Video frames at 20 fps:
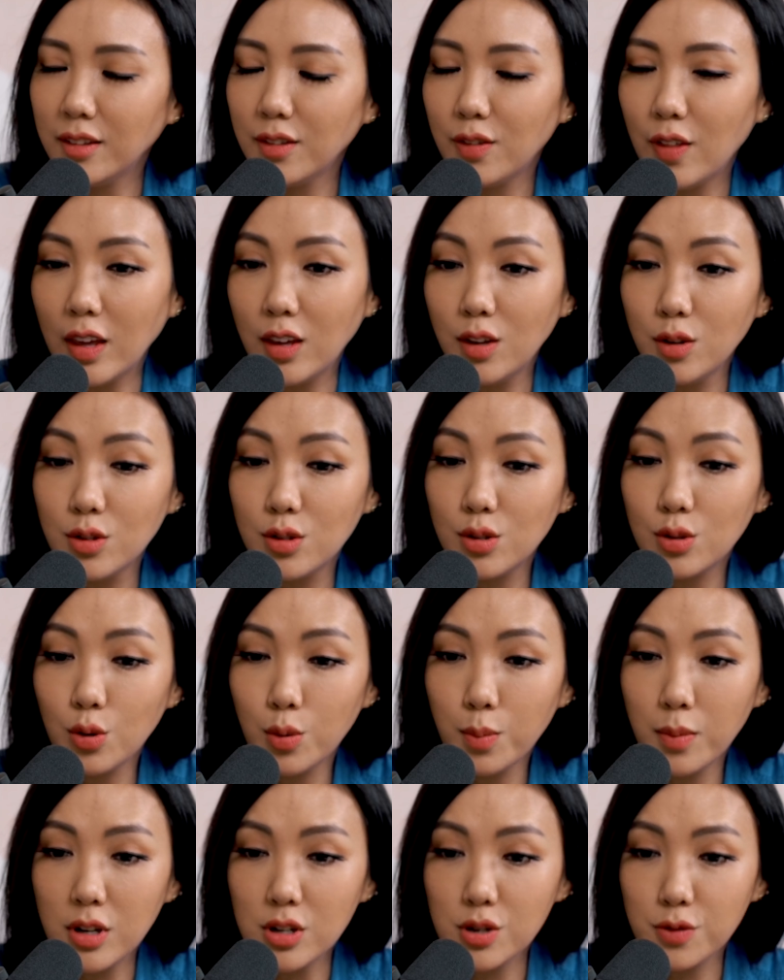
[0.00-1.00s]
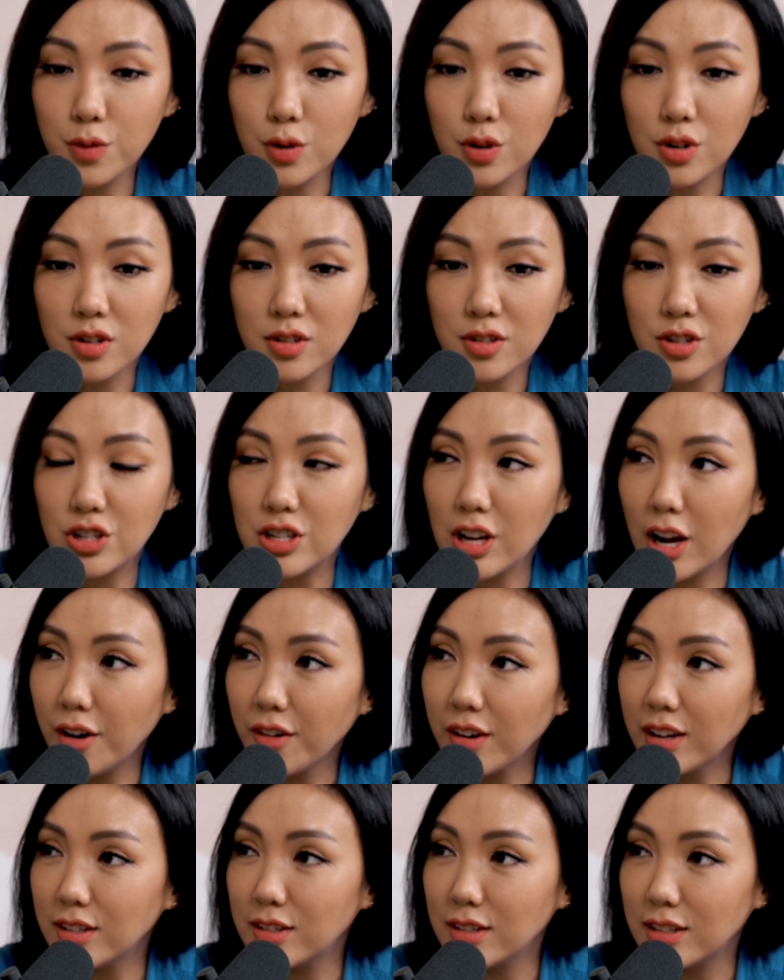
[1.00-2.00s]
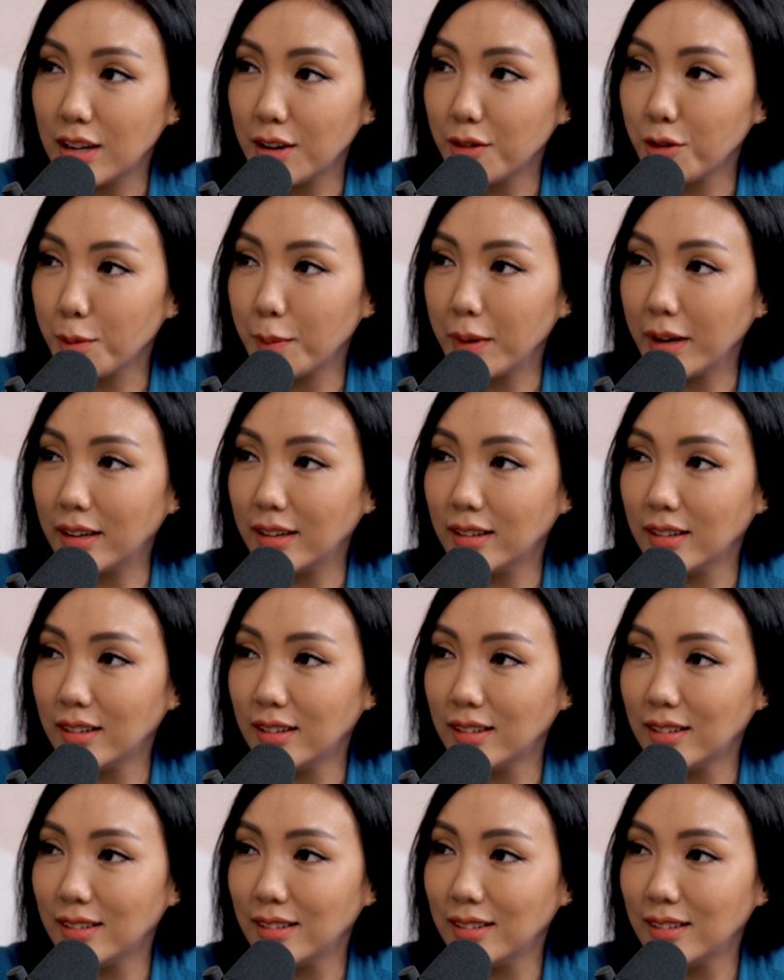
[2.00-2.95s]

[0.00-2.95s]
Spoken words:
Man, thank you so much for sharing today, Rebecca.